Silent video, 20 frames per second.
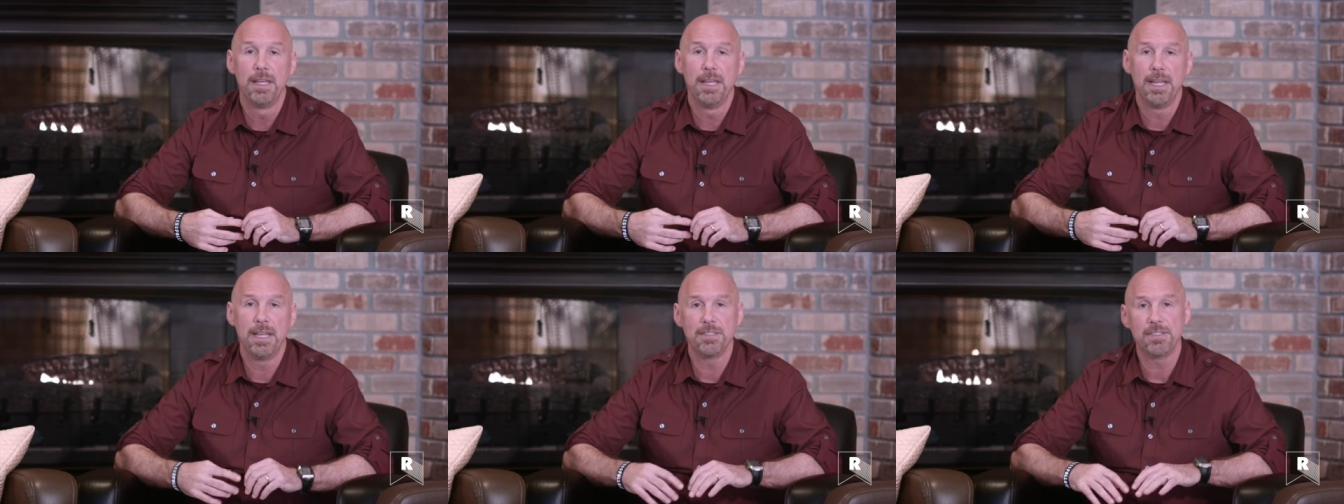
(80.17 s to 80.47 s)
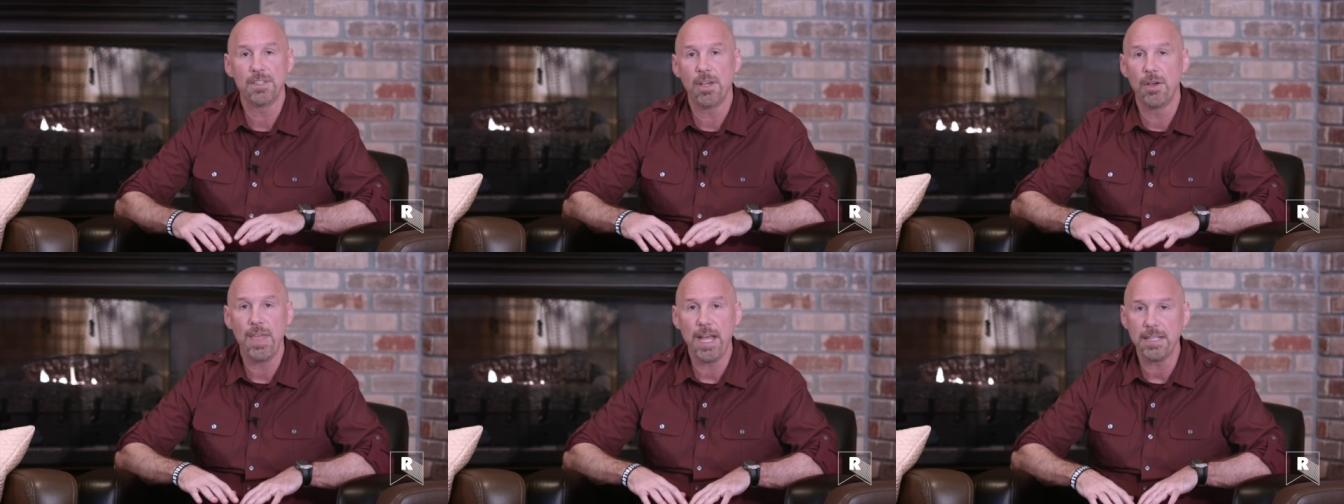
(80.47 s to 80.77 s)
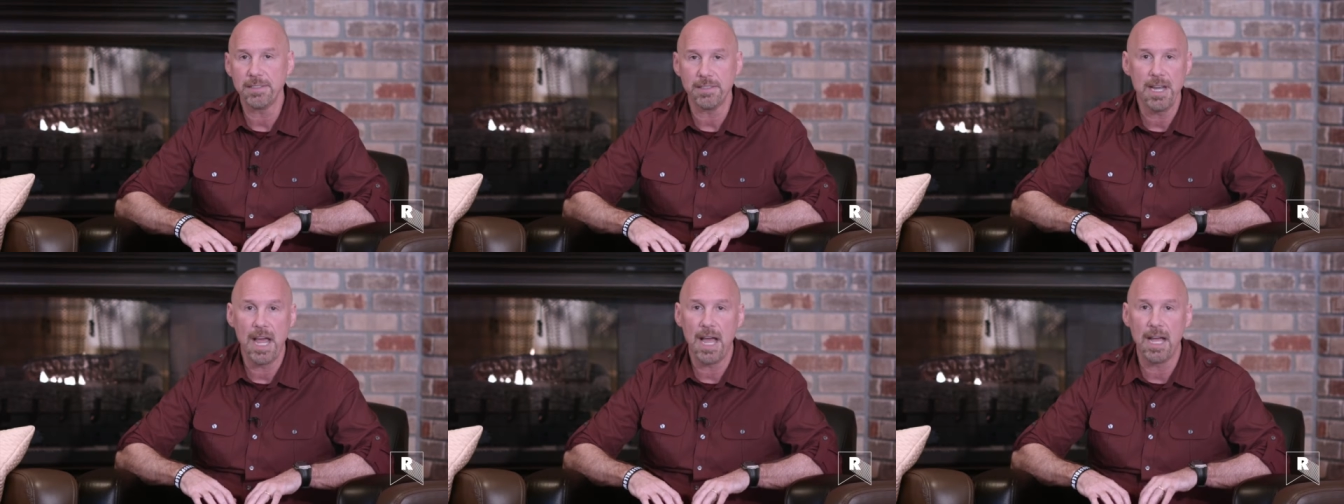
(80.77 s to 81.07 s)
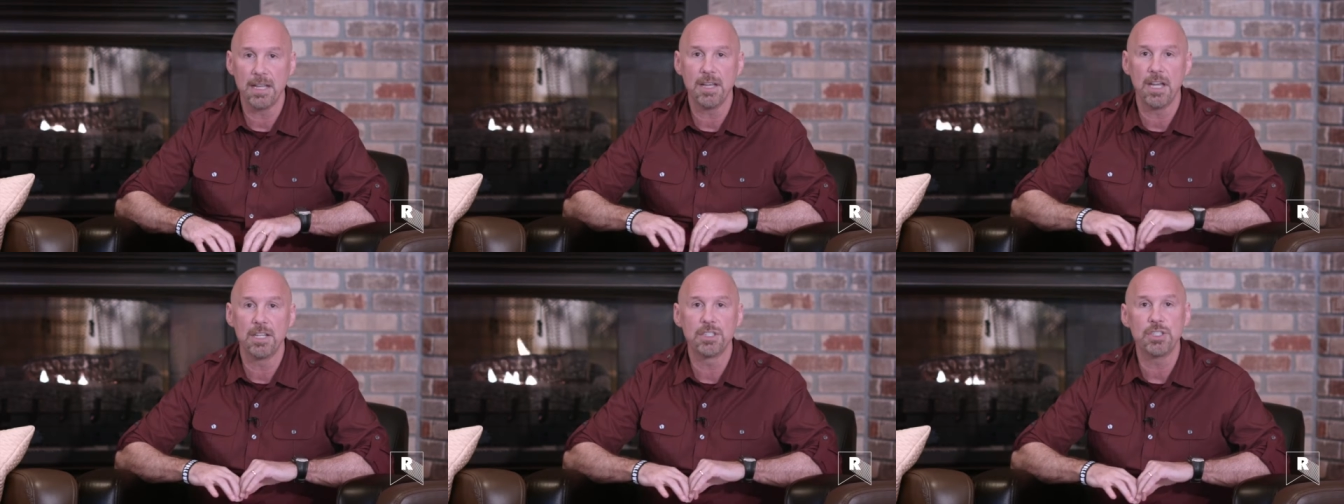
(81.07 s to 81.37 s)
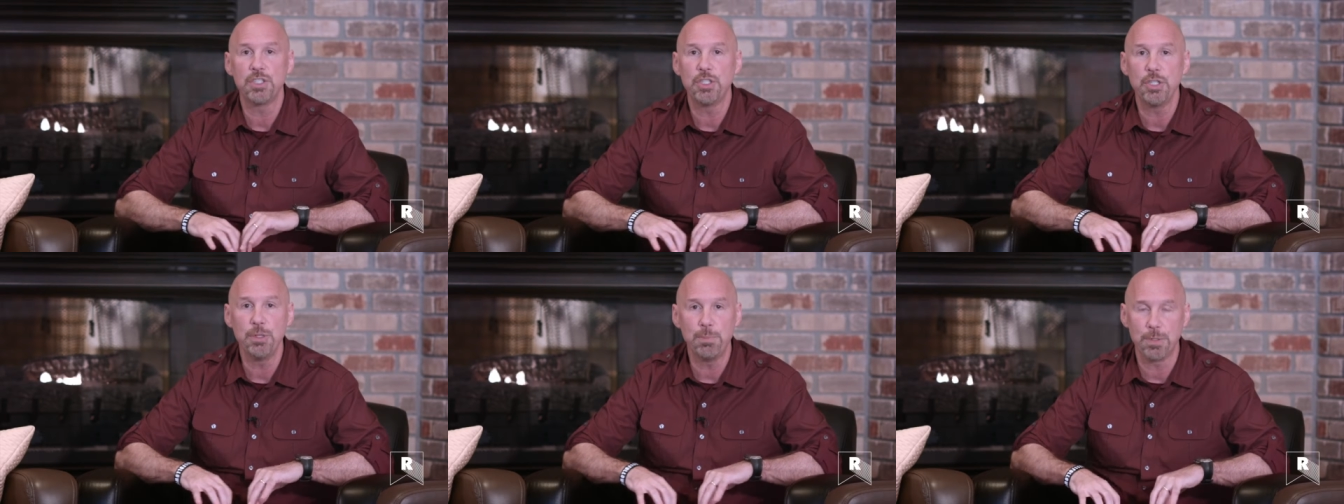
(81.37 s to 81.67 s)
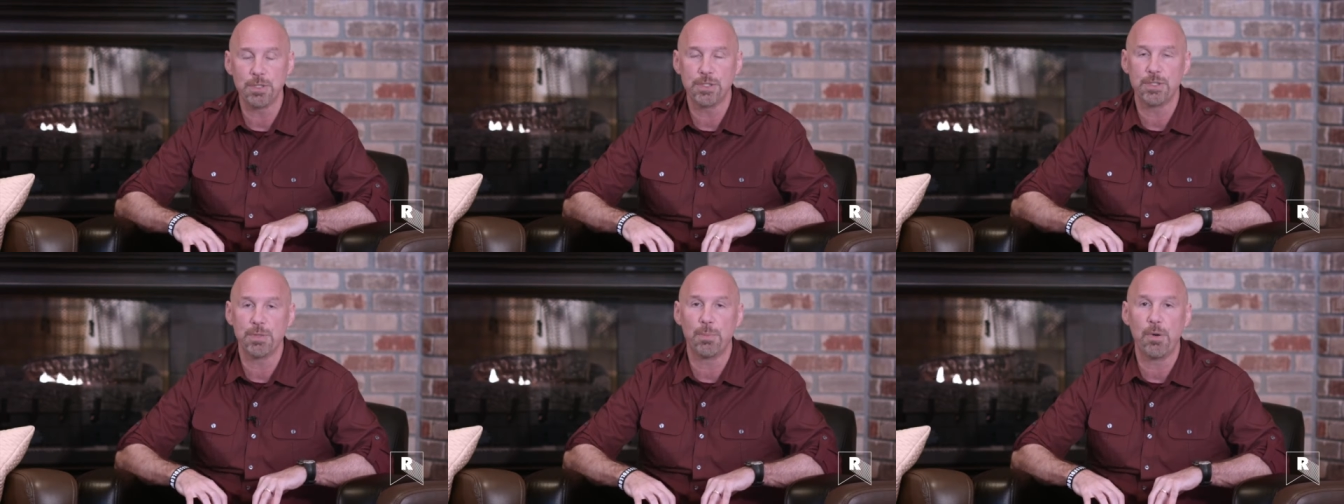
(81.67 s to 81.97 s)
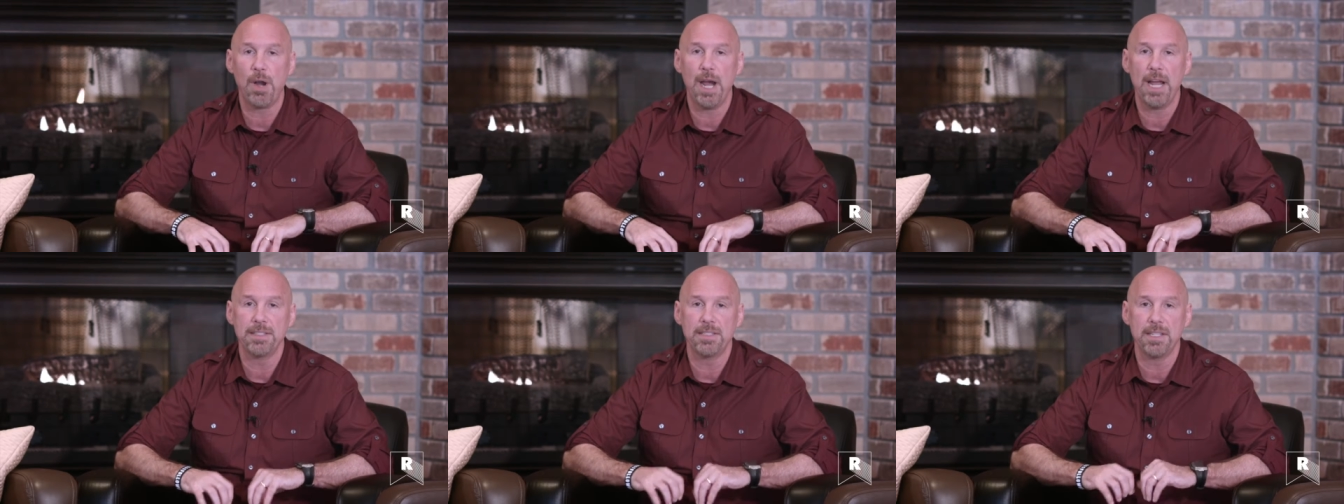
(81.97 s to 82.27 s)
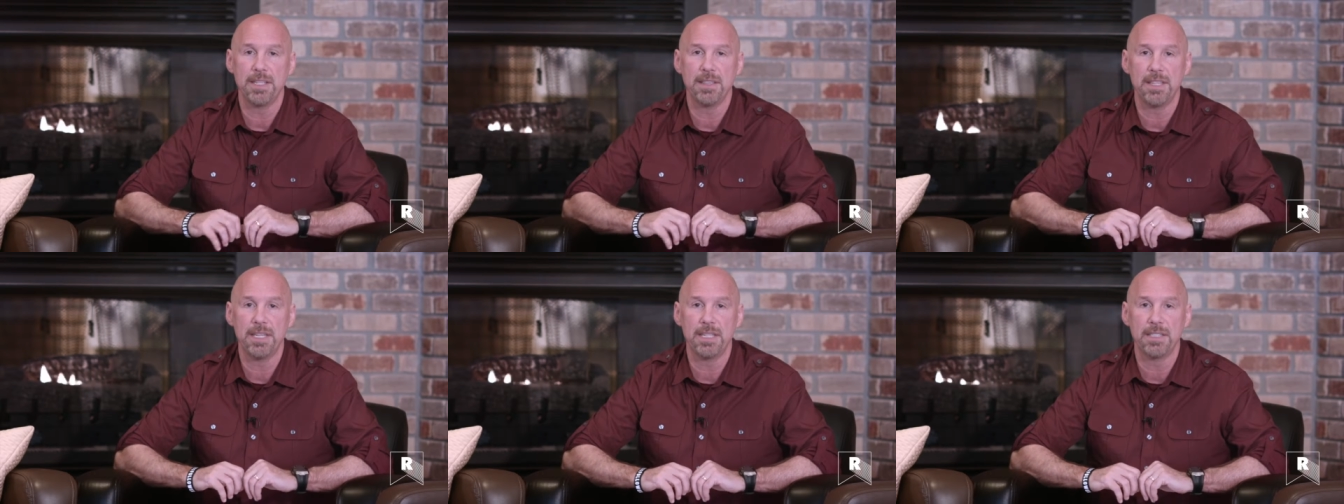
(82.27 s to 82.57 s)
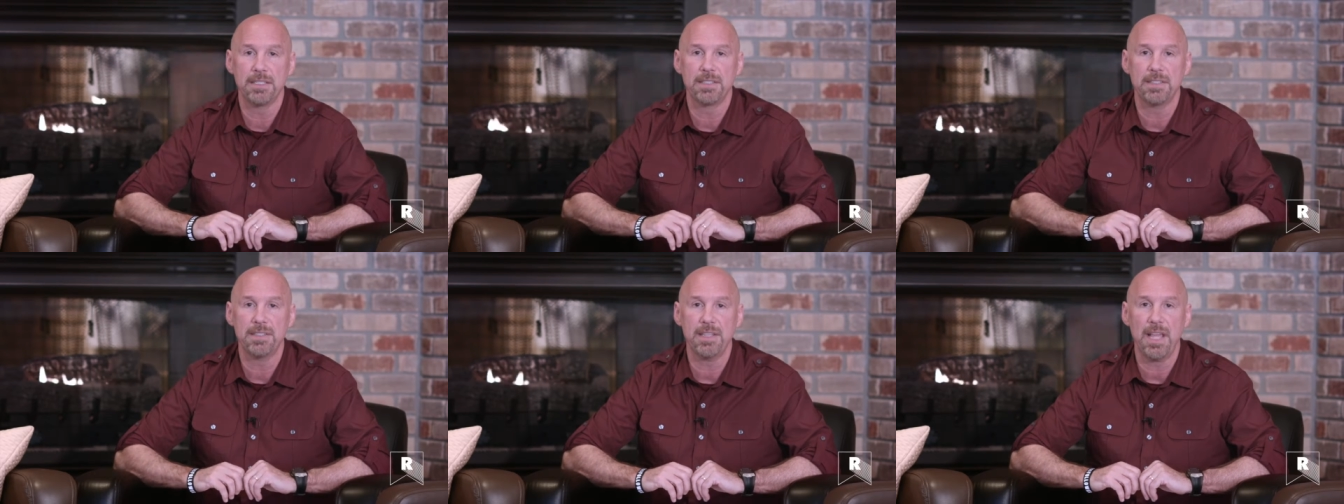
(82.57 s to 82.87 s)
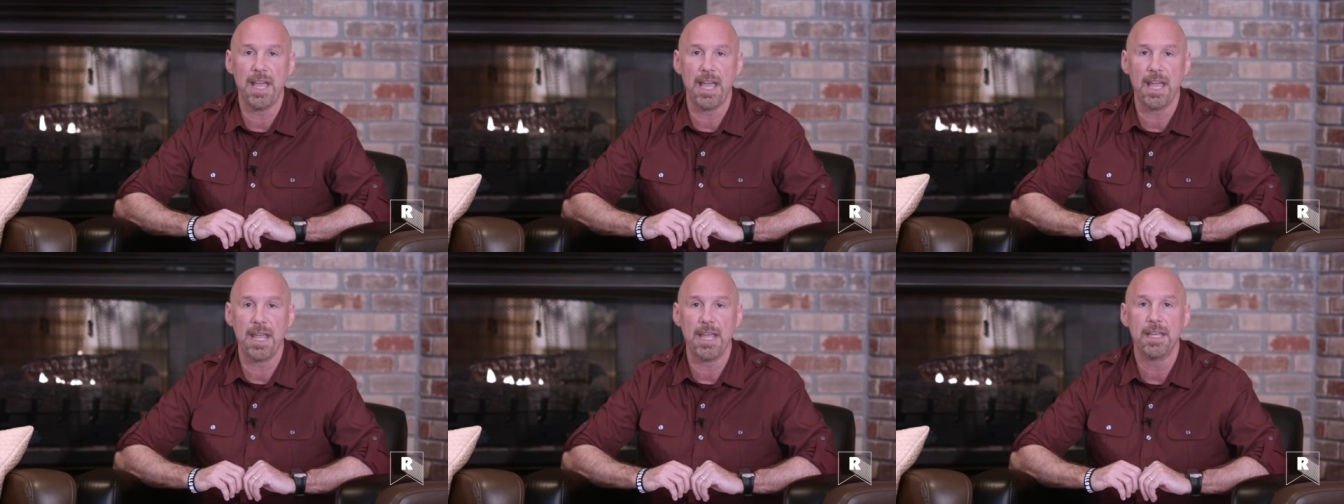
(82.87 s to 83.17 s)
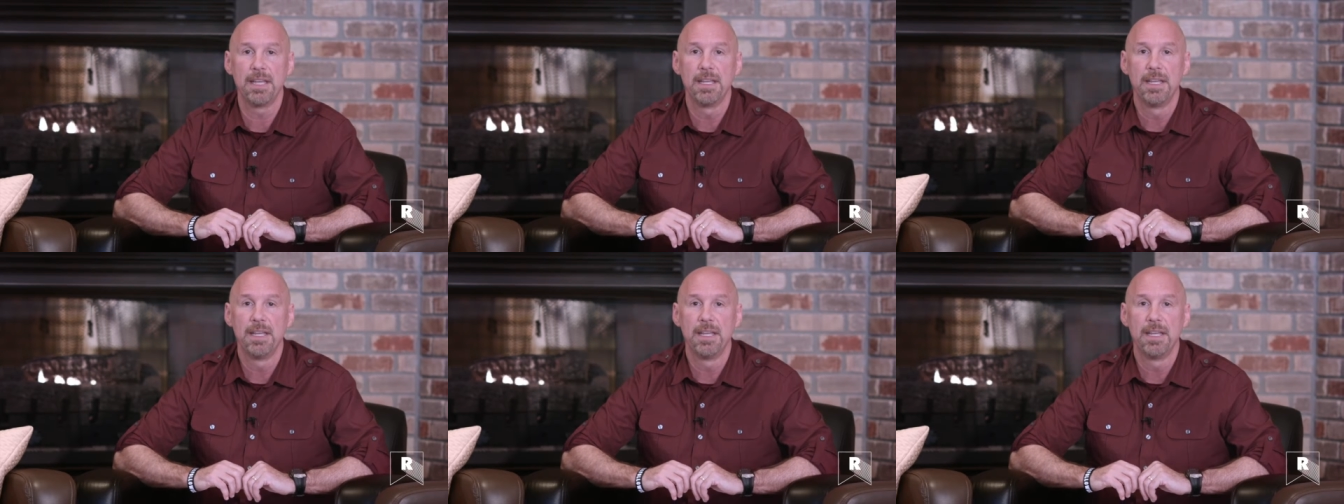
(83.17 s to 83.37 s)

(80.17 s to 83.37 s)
And so that's not a super surprising thing to say.